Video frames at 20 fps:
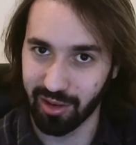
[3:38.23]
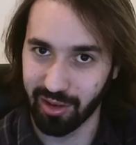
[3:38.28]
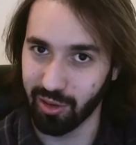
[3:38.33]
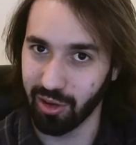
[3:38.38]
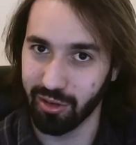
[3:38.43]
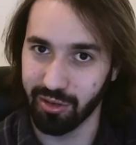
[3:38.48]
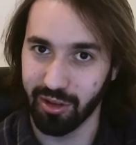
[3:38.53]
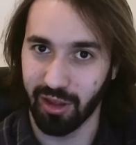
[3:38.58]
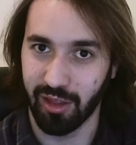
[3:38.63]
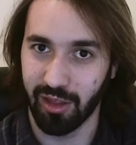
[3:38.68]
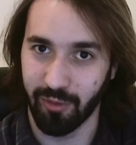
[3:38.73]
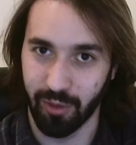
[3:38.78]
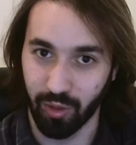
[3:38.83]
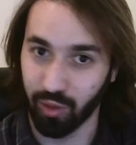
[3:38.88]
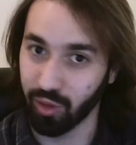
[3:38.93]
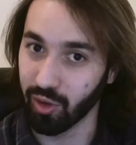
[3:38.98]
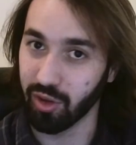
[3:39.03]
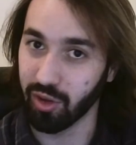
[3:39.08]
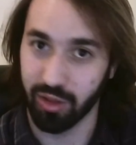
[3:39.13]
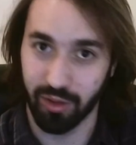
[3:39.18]
you'll only see the
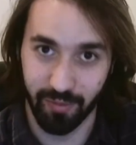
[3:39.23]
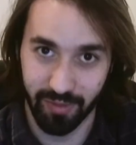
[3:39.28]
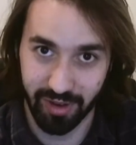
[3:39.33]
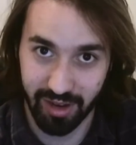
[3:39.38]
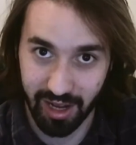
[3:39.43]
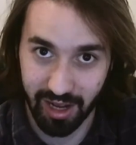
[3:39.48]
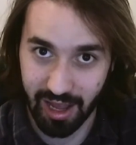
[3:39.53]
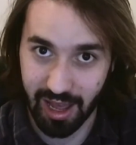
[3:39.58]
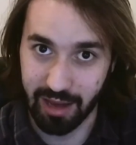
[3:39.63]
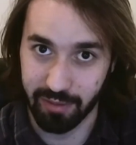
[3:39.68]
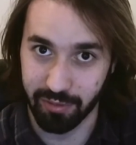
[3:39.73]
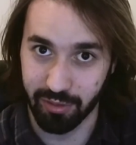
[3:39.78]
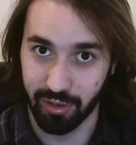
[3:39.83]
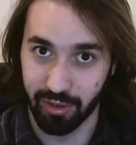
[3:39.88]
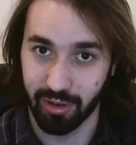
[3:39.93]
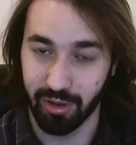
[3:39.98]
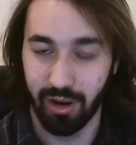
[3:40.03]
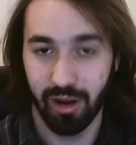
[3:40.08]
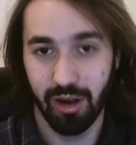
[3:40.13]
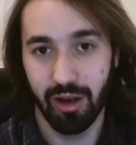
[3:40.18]
results the day after,